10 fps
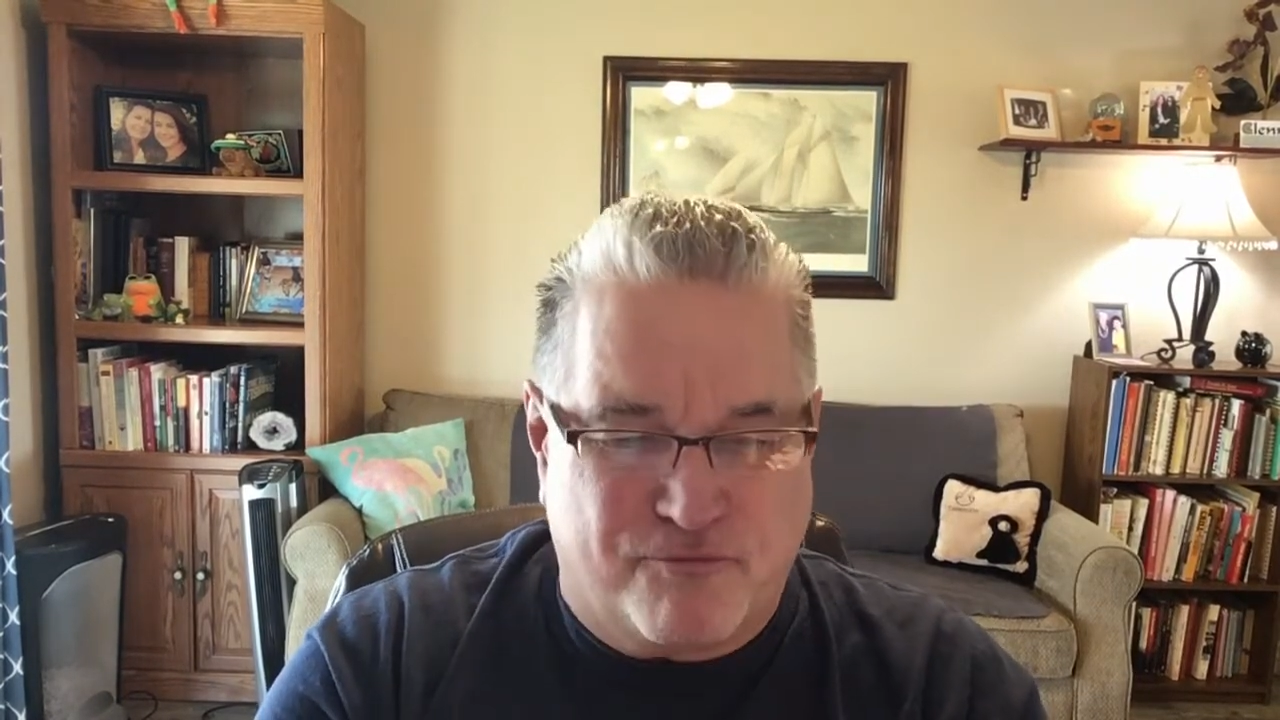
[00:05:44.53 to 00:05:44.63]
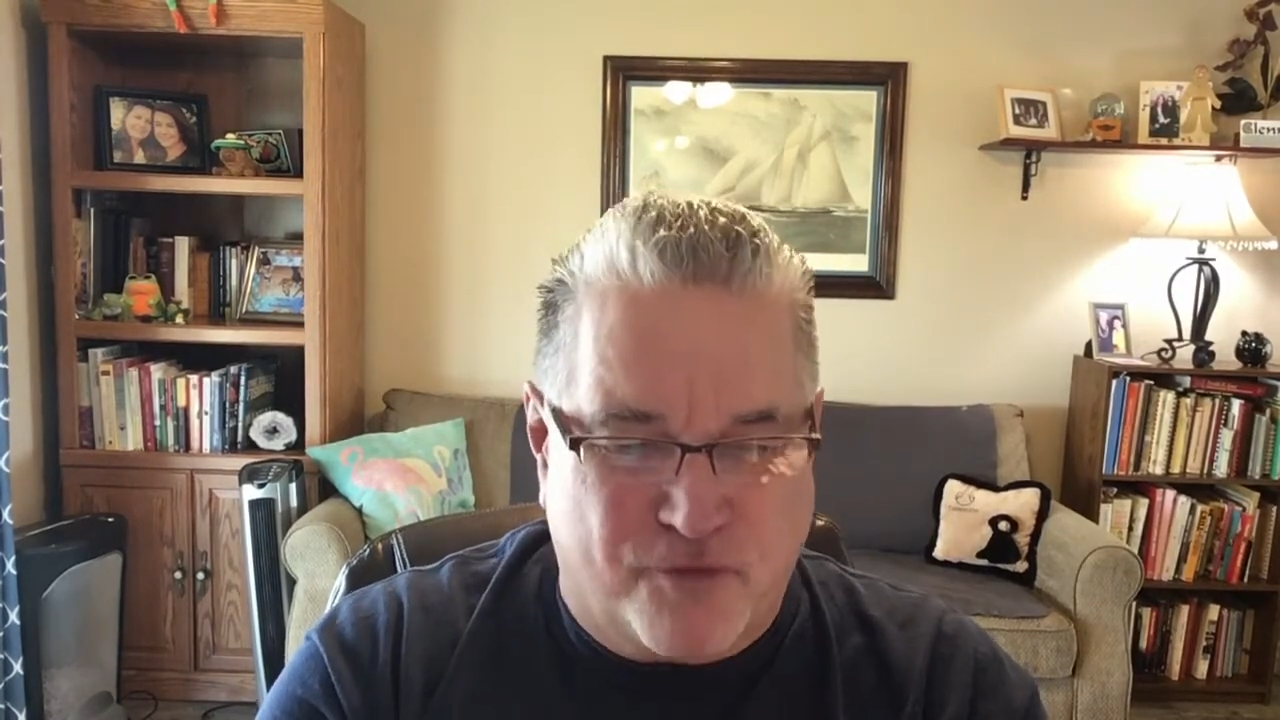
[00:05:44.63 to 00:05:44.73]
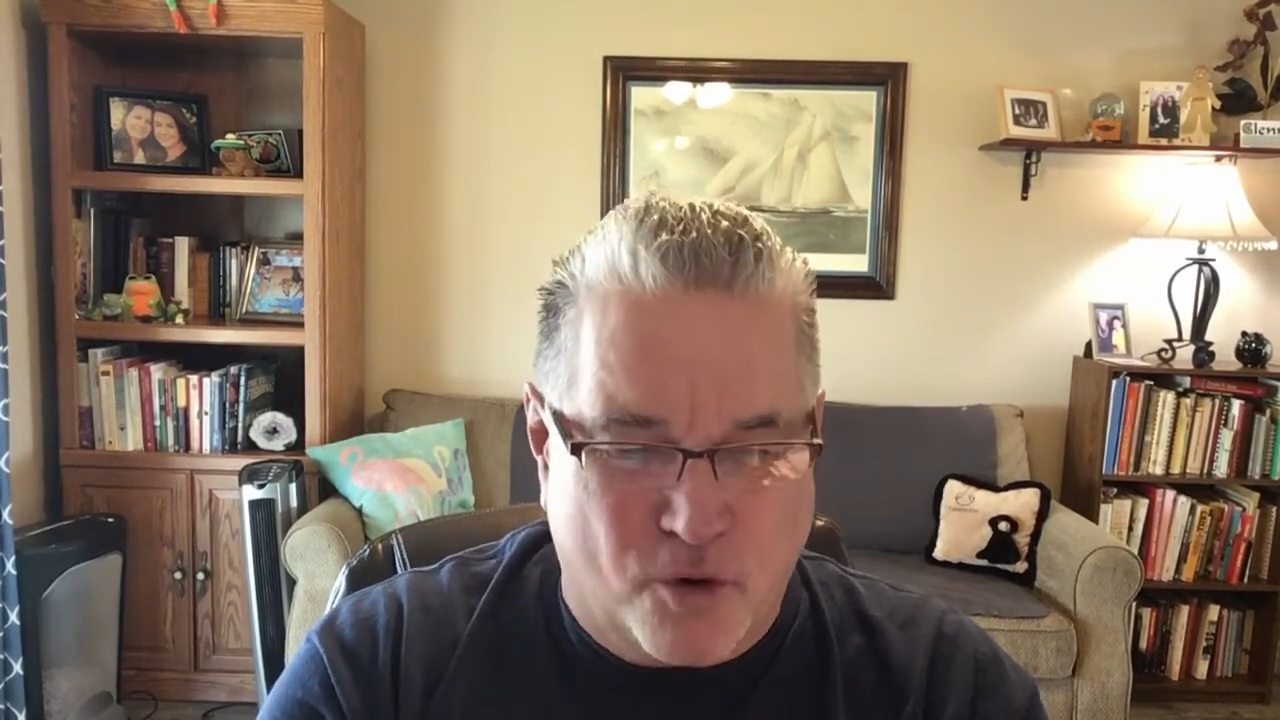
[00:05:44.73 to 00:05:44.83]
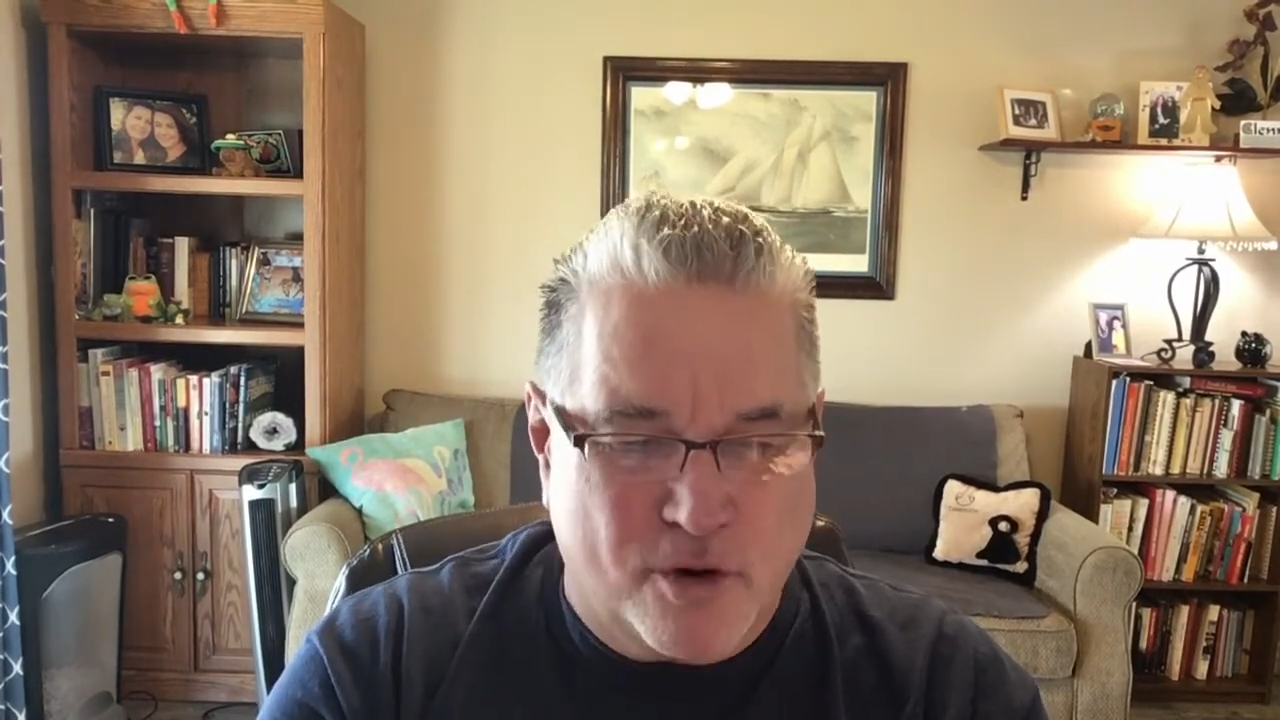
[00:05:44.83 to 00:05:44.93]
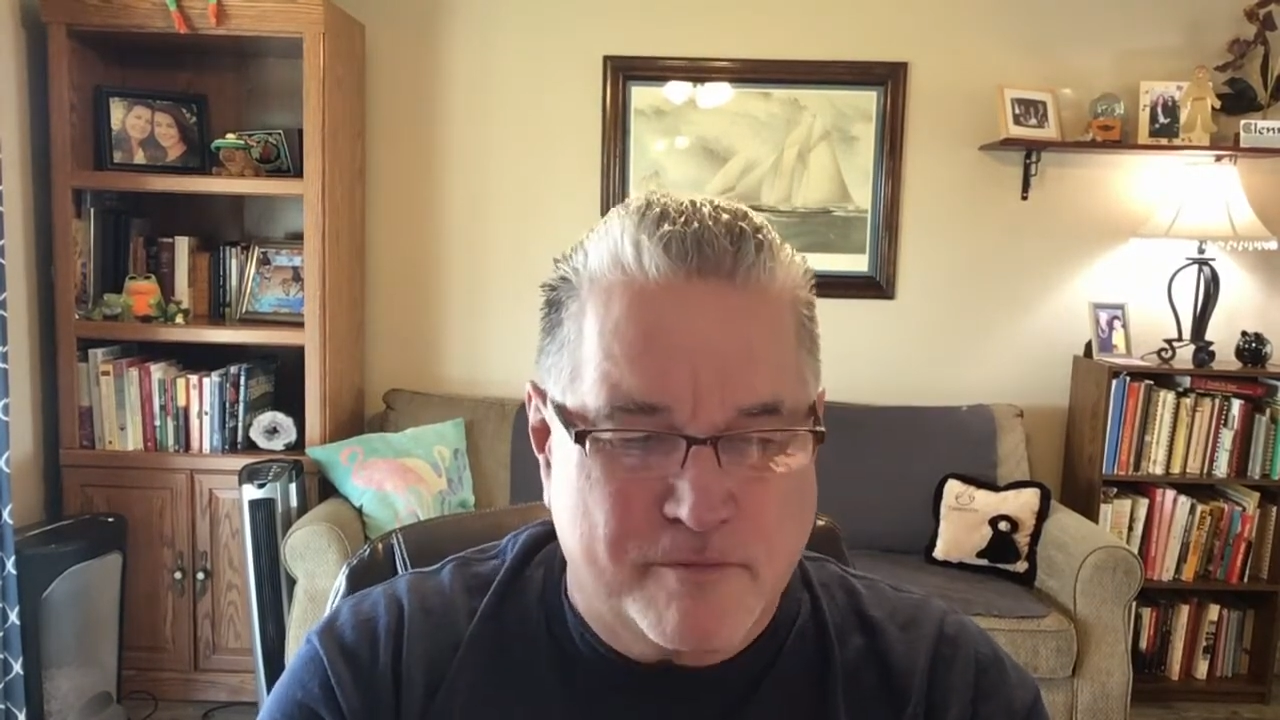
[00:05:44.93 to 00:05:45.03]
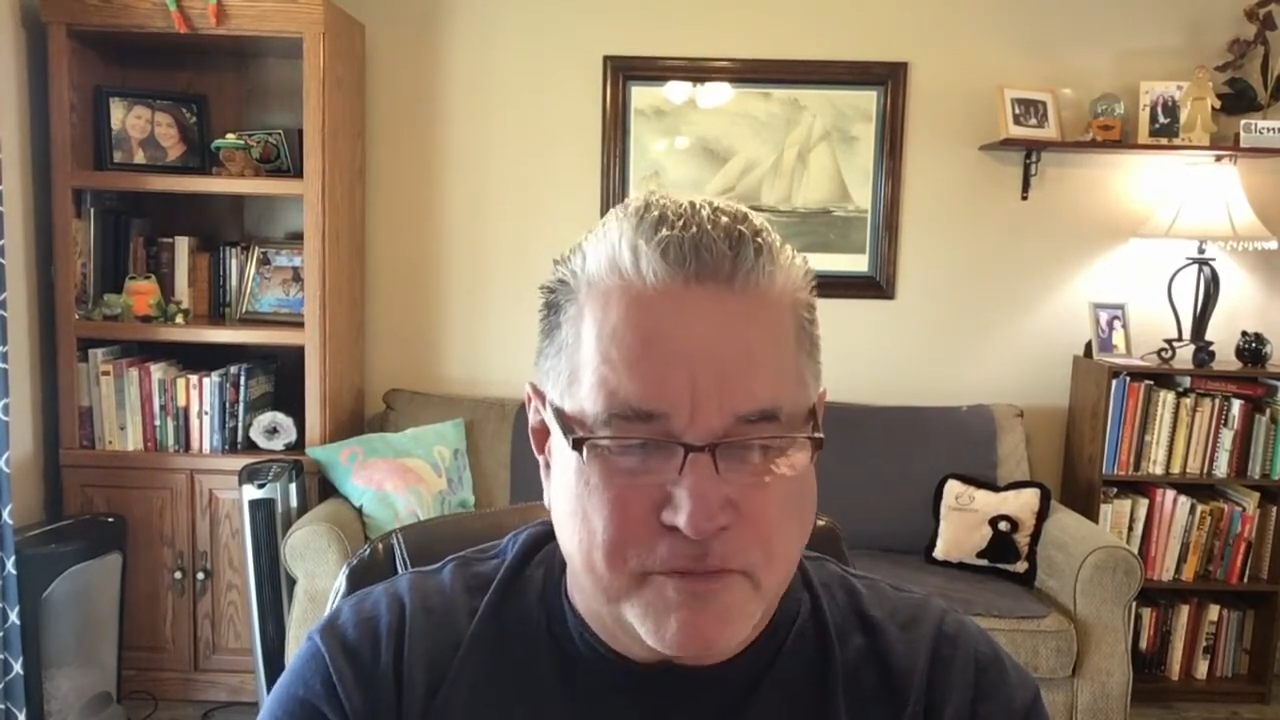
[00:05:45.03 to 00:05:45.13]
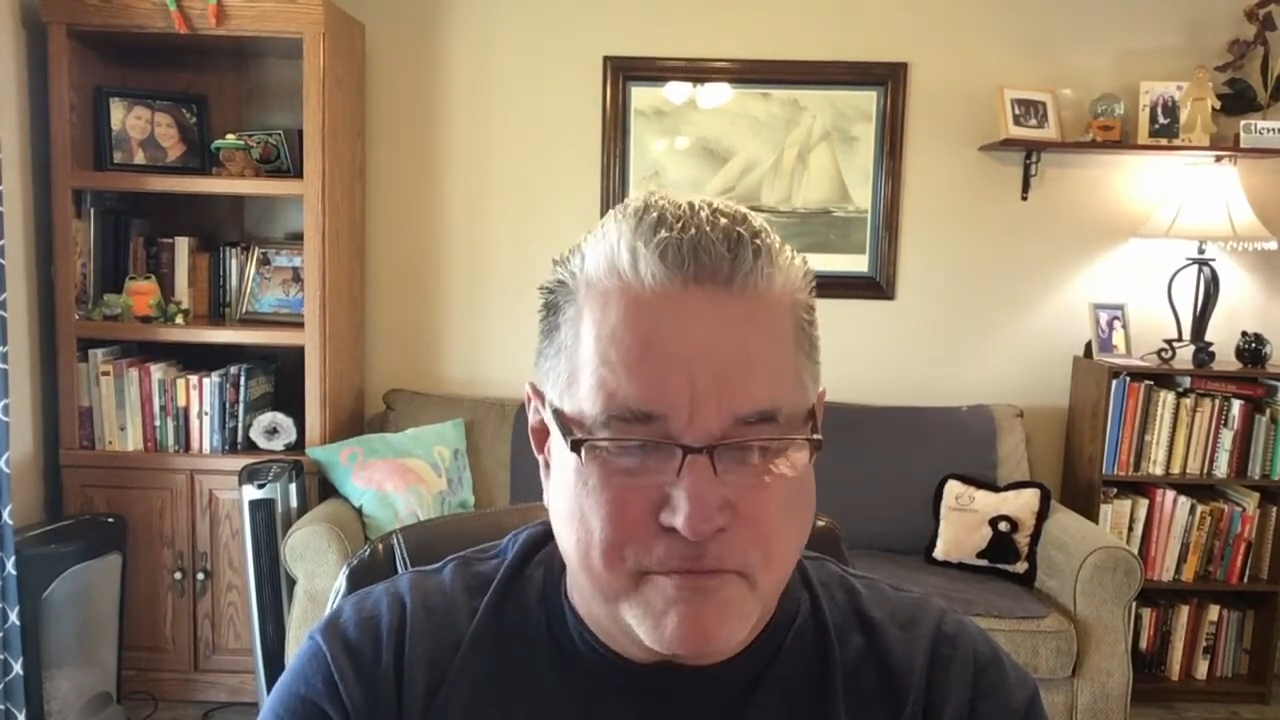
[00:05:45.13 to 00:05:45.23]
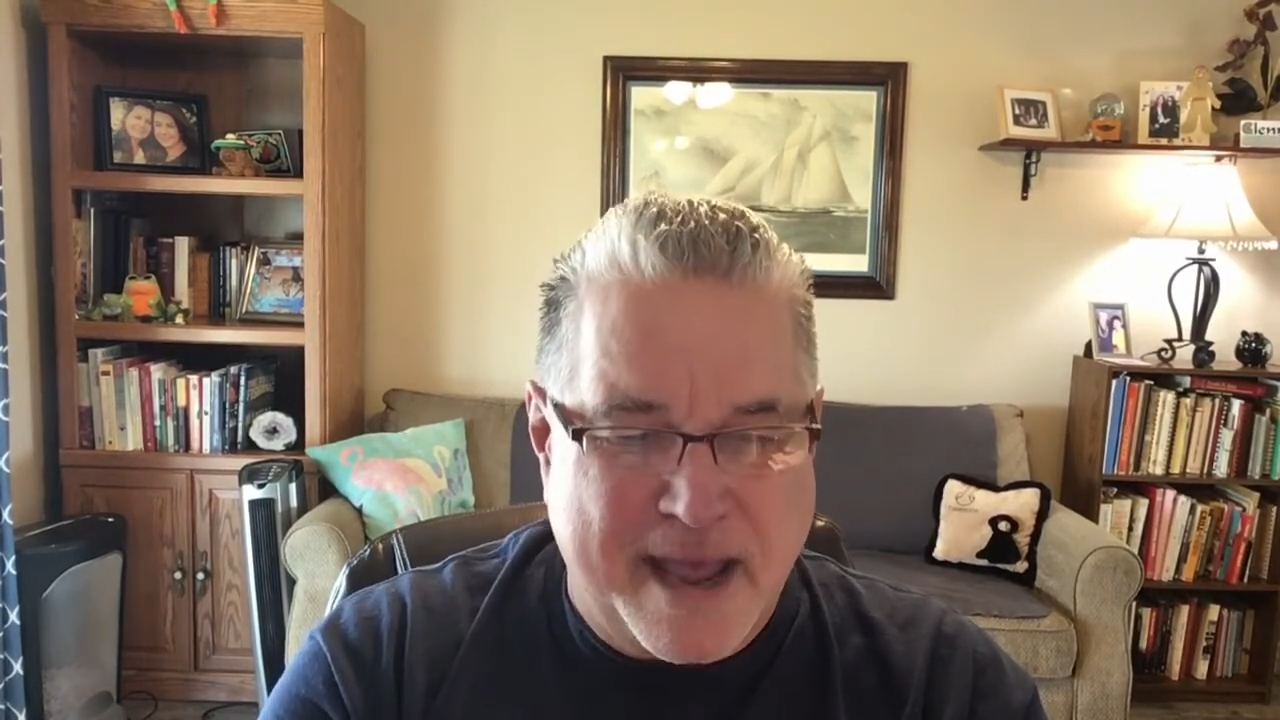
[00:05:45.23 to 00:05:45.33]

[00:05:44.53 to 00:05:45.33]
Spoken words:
formed